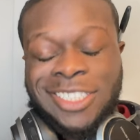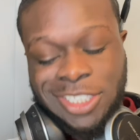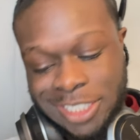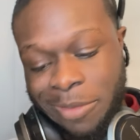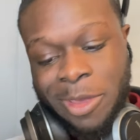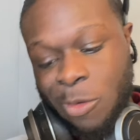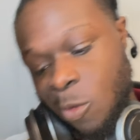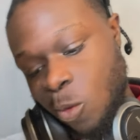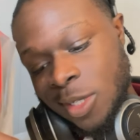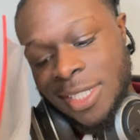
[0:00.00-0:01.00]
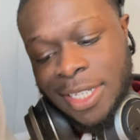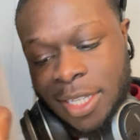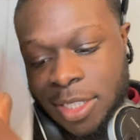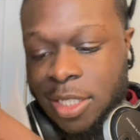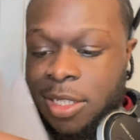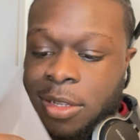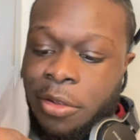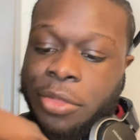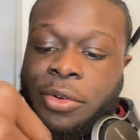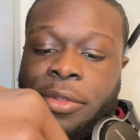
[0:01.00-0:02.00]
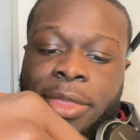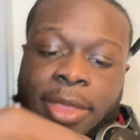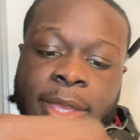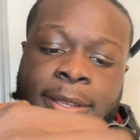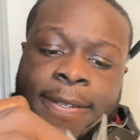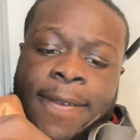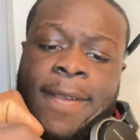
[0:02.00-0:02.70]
Just give me 1 second to look through this.